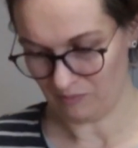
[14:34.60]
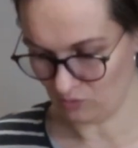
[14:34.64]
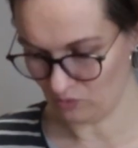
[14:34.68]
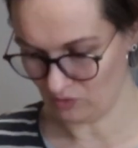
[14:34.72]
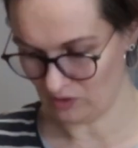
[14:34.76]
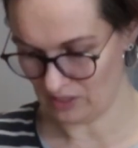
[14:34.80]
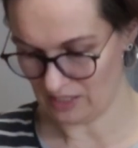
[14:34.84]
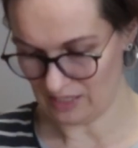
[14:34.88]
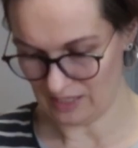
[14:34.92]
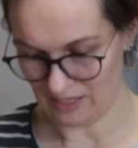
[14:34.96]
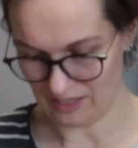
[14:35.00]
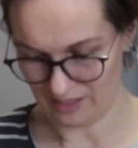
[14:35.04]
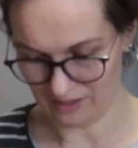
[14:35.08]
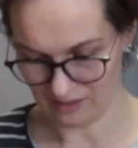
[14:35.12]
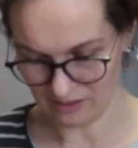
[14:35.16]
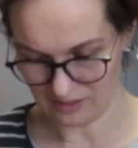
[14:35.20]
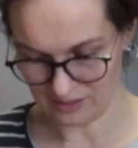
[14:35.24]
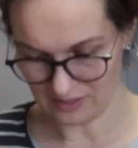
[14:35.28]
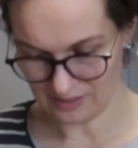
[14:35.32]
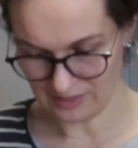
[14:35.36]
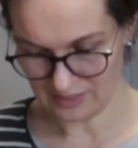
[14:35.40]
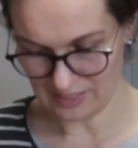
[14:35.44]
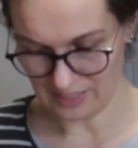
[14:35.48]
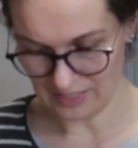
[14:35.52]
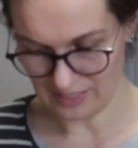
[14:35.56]
do the
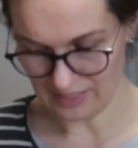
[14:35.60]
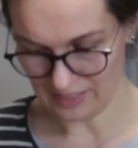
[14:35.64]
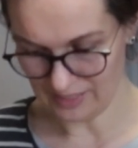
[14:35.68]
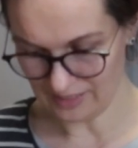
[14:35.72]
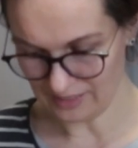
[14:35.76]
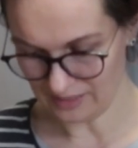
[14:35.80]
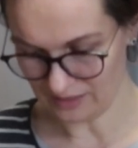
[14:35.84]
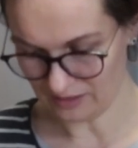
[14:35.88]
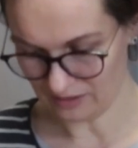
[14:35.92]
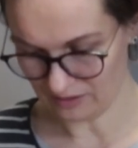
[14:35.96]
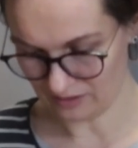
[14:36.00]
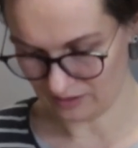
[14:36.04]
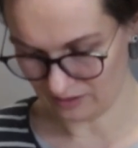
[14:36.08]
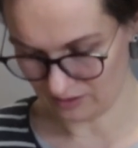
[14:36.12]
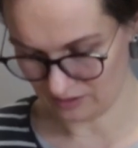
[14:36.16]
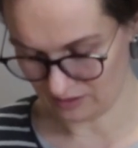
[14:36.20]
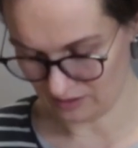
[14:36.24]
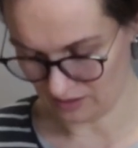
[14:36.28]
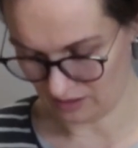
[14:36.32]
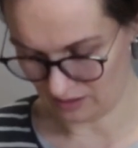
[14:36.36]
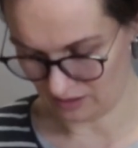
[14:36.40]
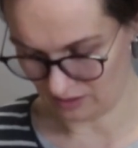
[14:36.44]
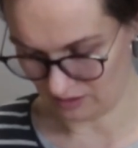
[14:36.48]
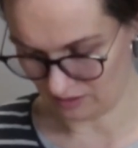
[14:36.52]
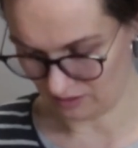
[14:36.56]
other side.
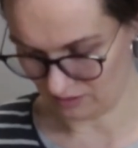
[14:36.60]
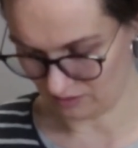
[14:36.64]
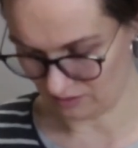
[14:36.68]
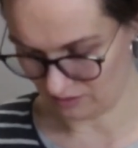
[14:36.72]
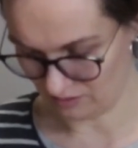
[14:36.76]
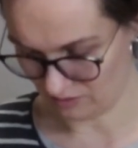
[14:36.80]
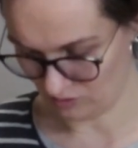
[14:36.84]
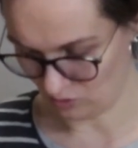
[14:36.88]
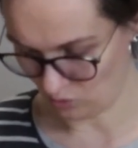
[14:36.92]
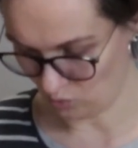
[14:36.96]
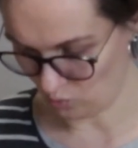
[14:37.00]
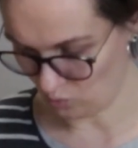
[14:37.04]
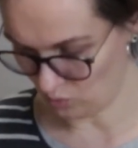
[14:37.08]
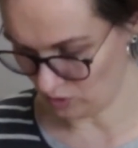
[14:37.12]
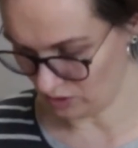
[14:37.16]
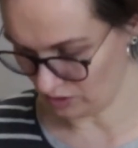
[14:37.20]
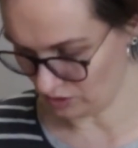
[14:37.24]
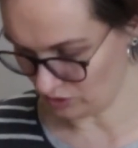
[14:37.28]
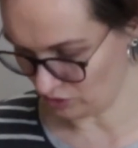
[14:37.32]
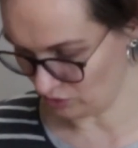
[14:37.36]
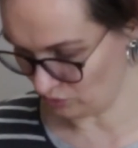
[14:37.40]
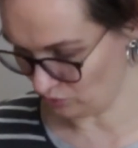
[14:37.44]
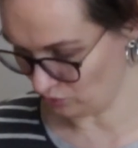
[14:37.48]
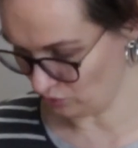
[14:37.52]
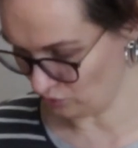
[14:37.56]
These are
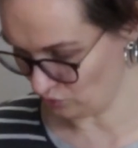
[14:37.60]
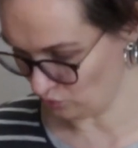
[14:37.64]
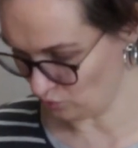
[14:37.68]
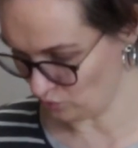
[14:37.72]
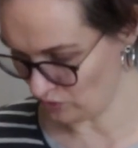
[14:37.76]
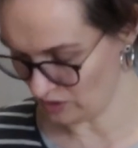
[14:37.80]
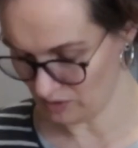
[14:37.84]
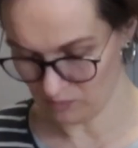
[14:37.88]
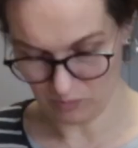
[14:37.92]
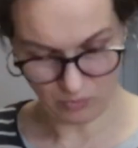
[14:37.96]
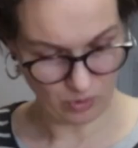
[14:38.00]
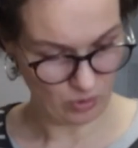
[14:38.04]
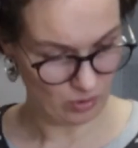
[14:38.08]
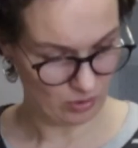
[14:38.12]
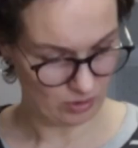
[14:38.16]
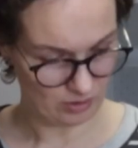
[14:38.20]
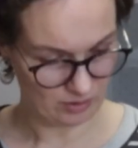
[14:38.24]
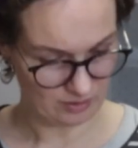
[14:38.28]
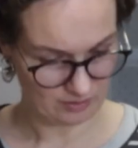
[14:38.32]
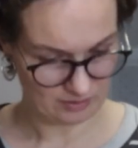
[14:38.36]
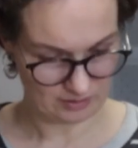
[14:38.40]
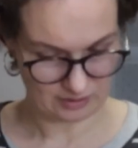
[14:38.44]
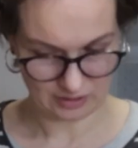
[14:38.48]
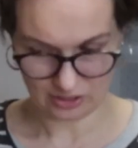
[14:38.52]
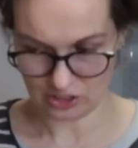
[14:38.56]
1, 2, 3
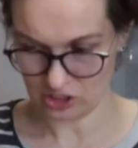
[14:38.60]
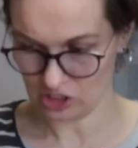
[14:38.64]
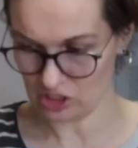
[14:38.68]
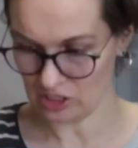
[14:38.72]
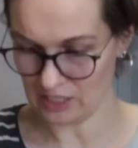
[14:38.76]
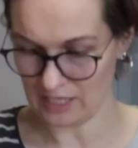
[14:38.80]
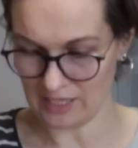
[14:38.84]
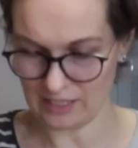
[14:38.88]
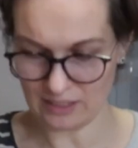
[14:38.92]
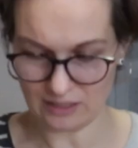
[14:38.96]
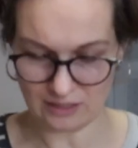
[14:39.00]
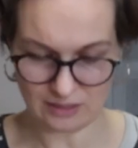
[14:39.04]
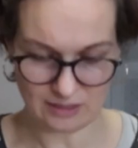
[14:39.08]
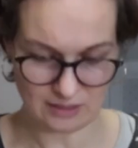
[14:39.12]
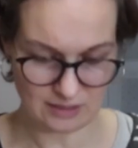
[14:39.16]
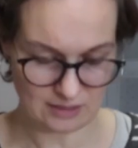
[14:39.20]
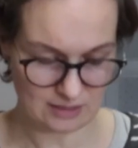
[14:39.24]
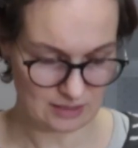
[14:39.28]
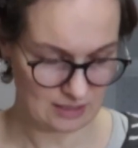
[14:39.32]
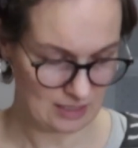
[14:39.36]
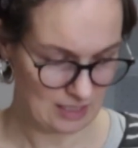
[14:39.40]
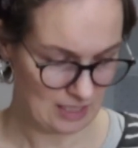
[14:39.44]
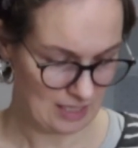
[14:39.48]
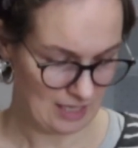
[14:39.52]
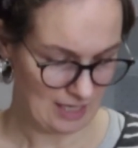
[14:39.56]
more
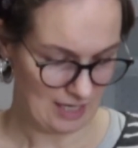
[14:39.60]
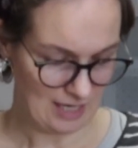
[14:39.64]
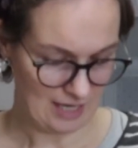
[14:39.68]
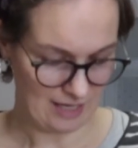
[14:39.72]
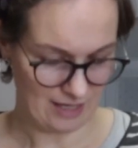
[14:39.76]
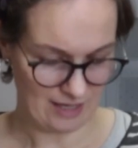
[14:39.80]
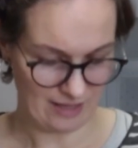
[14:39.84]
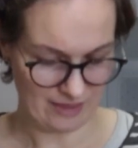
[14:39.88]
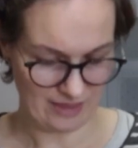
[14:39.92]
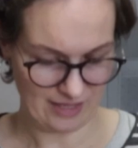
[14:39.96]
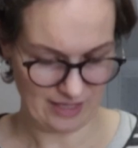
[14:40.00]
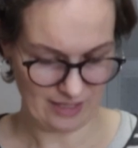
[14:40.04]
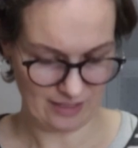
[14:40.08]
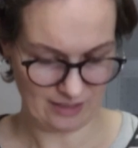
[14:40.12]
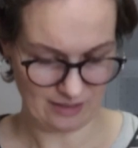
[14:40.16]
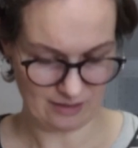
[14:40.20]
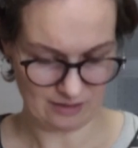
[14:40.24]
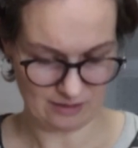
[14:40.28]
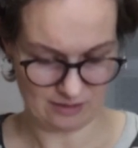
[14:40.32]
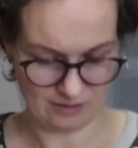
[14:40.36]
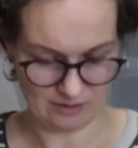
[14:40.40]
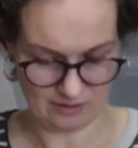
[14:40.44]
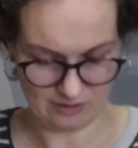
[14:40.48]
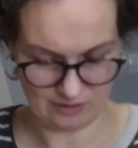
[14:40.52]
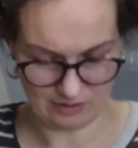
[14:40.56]
channels, and I
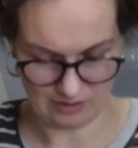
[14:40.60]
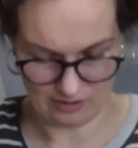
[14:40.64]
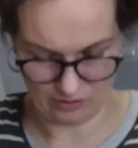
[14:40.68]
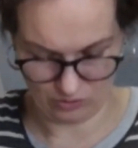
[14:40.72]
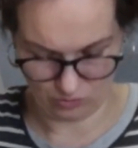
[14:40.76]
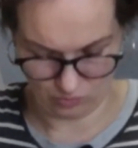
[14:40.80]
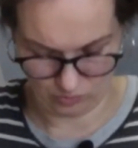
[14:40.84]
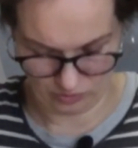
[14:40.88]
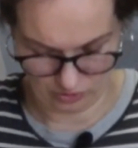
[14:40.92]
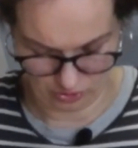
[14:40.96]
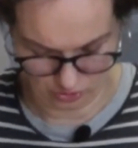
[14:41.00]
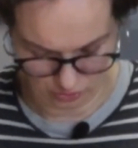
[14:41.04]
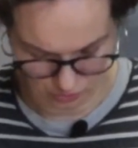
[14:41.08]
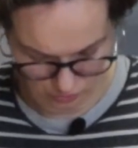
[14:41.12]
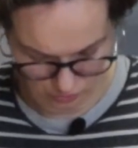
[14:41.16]
think this will